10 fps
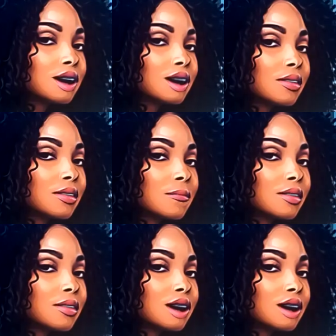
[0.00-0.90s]
And
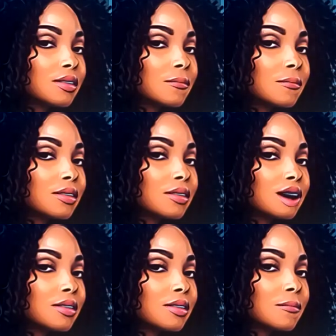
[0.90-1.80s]
she's like, you know,
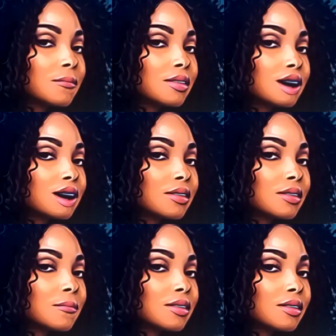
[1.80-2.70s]

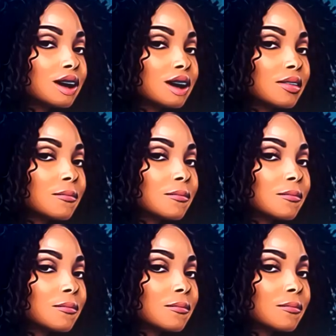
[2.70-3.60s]
it's for
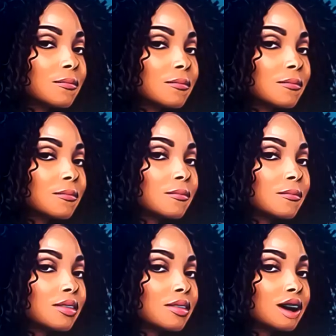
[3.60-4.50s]
me, I feel like it's
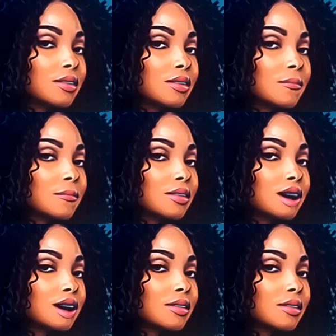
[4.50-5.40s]
better if you've never
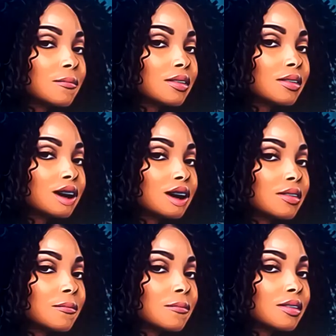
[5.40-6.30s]
had it than to have it
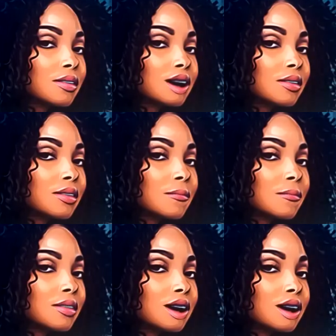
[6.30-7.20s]
and lose it.
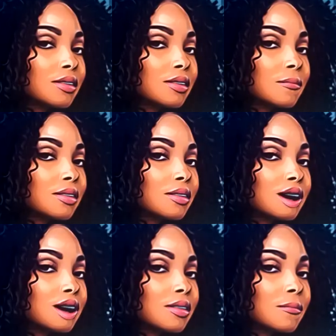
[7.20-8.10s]
So when you get it
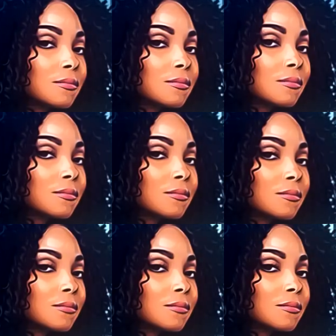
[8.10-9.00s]
again, you never
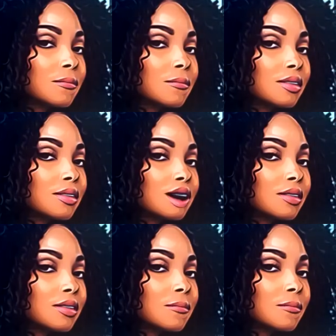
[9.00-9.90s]
want to lose it. And I
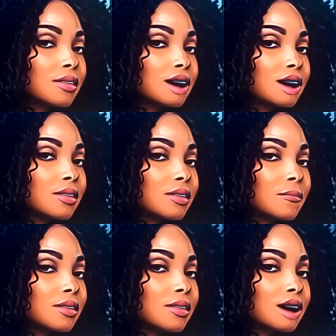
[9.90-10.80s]
understand that. I really
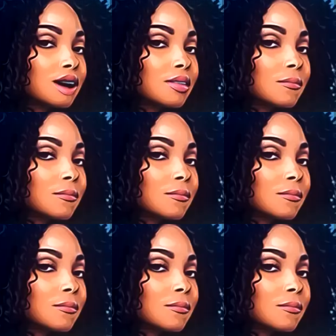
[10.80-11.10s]
do.